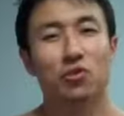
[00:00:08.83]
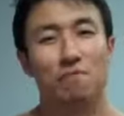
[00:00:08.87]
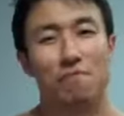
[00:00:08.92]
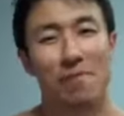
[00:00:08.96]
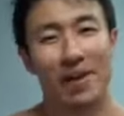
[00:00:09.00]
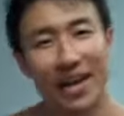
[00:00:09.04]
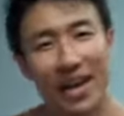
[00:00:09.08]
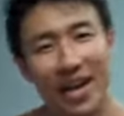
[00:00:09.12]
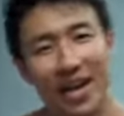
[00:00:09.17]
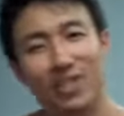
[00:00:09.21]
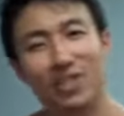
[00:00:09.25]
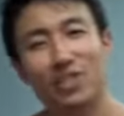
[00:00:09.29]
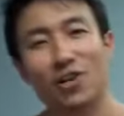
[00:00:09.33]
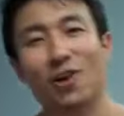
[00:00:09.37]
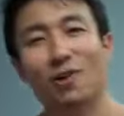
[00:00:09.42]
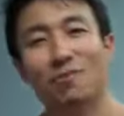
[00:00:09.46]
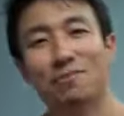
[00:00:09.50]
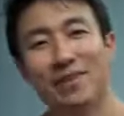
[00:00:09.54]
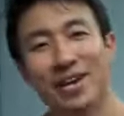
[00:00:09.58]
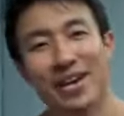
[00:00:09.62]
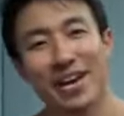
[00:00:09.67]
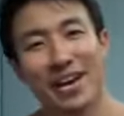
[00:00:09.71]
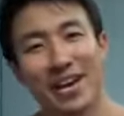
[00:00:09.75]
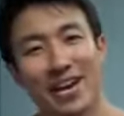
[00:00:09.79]
Big Ass Arm
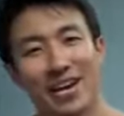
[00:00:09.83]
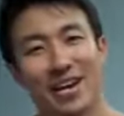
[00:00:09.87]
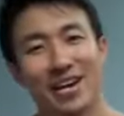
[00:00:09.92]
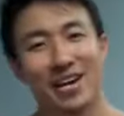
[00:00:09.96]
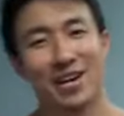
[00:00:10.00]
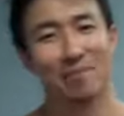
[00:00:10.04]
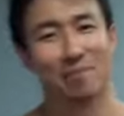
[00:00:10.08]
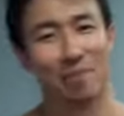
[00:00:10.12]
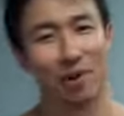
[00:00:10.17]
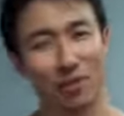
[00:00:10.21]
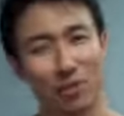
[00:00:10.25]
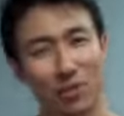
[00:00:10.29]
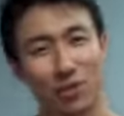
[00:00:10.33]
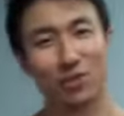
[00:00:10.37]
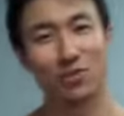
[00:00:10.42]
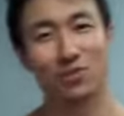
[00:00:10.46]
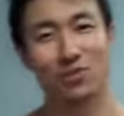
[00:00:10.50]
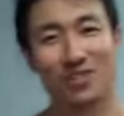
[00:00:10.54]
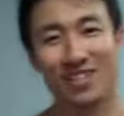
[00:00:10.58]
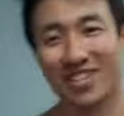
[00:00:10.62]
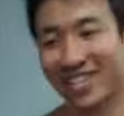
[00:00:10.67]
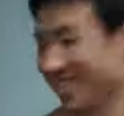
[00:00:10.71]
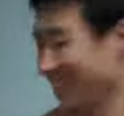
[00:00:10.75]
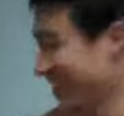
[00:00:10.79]
Day Part 2.
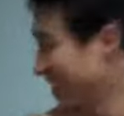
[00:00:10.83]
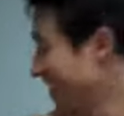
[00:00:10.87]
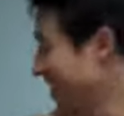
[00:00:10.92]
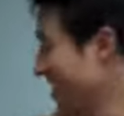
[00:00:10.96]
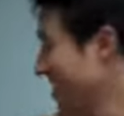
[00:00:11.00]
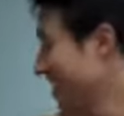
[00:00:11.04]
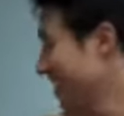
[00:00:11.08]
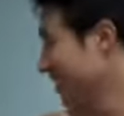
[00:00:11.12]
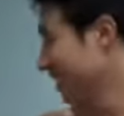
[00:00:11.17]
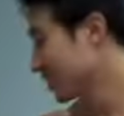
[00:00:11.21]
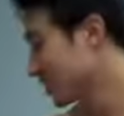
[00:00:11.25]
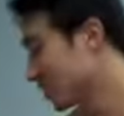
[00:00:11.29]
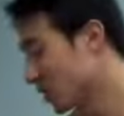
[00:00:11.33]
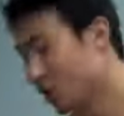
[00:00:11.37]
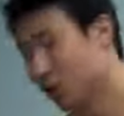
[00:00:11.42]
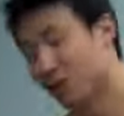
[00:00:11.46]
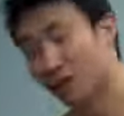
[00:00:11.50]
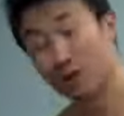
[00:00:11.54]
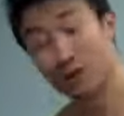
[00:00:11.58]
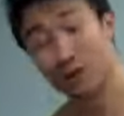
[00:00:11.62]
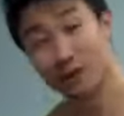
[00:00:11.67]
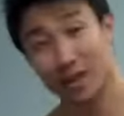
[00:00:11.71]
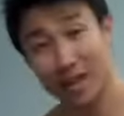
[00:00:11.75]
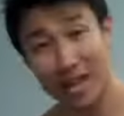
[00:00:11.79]

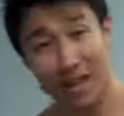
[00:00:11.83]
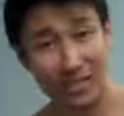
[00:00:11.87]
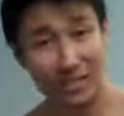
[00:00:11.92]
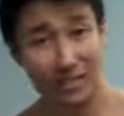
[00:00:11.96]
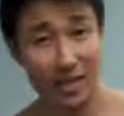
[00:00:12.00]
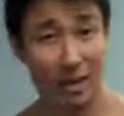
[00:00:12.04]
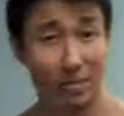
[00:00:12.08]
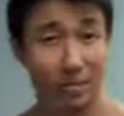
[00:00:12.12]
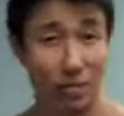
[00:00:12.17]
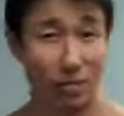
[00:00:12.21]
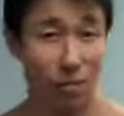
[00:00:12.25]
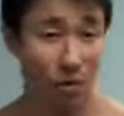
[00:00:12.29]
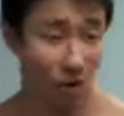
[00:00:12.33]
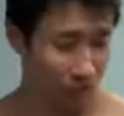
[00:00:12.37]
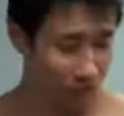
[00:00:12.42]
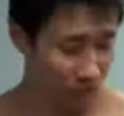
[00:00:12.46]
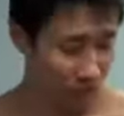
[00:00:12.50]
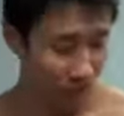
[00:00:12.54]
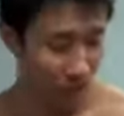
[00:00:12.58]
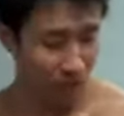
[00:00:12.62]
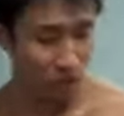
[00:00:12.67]
So last time we worked on